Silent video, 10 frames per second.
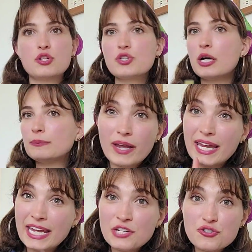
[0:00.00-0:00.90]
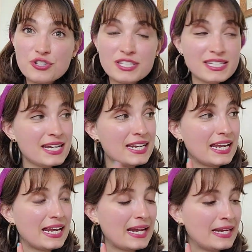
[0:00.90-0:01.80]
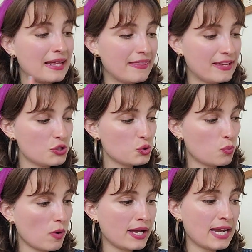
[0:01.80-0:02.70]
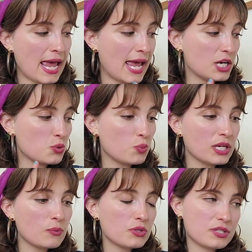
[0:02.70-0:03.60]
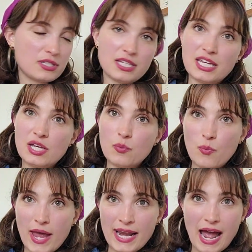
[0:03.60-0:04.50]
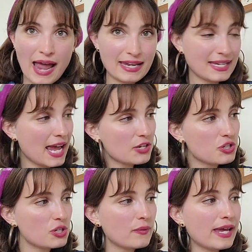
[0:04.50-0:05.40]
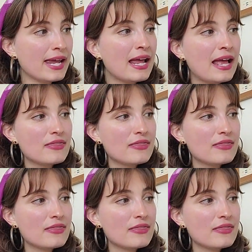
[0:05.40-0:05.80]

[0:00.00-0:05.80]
So interested in this one, and we will see when I get to it.